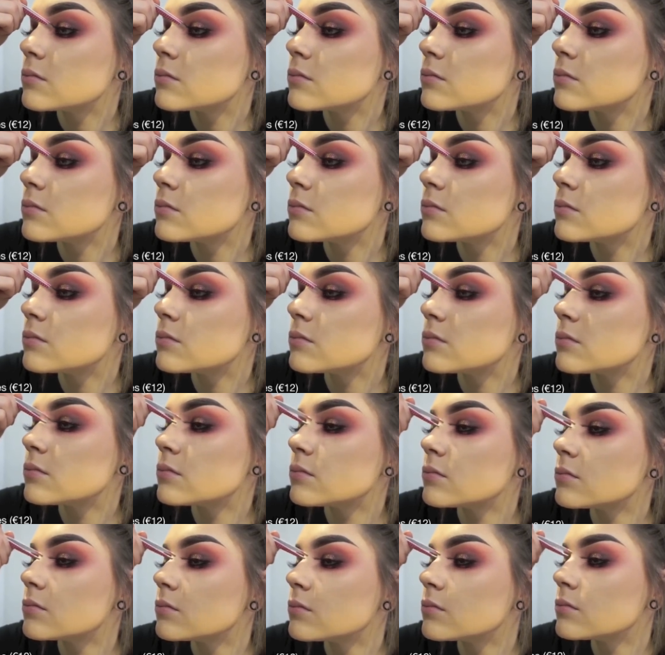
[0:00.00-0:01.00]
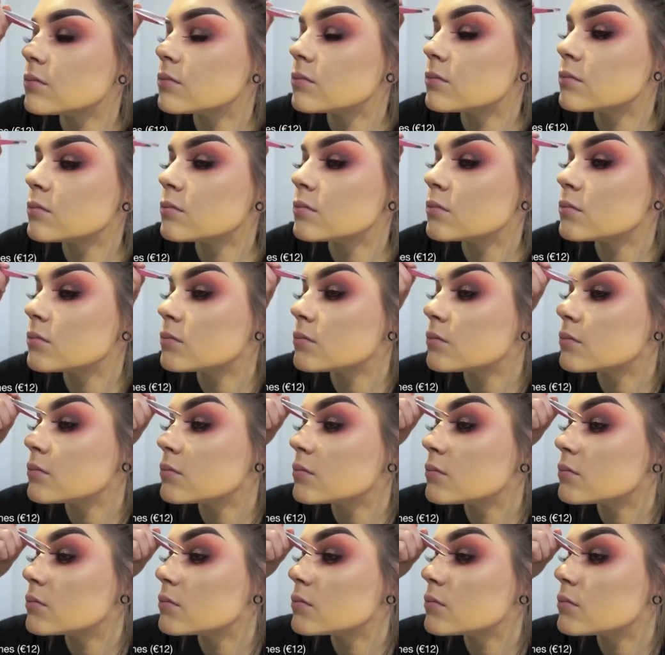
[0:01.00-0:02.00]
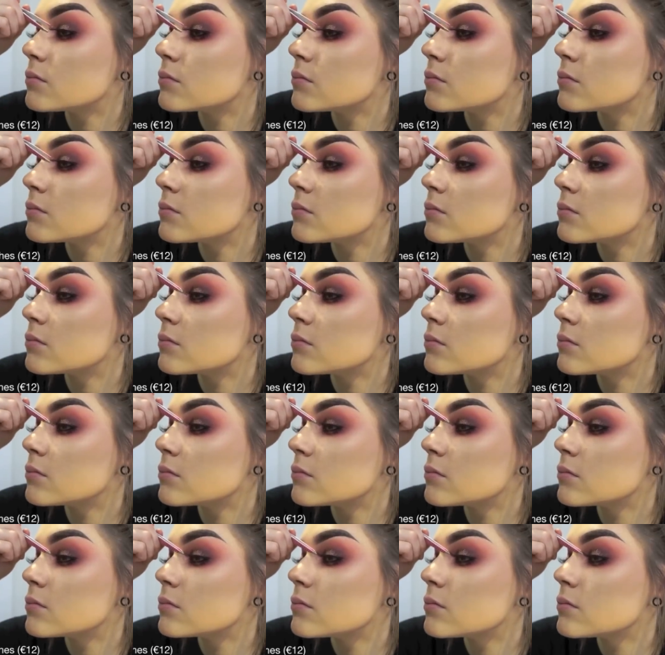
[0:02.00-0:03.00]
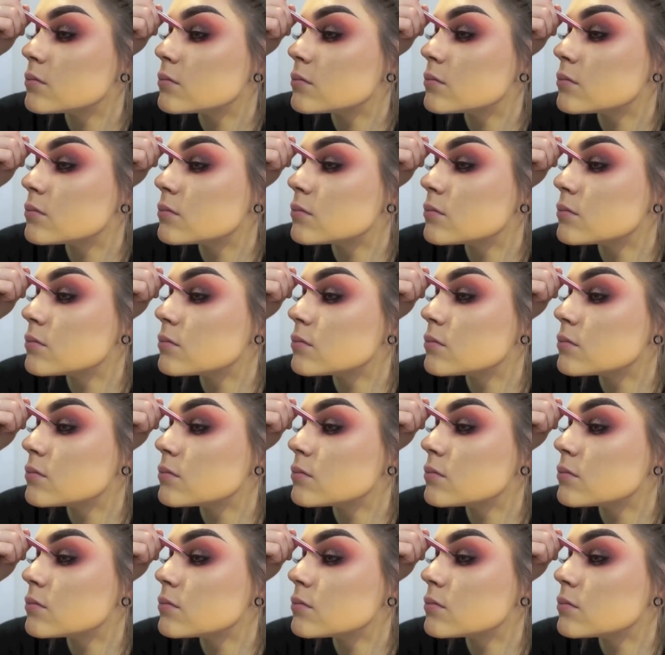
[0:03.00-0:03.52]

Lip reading: [no speech]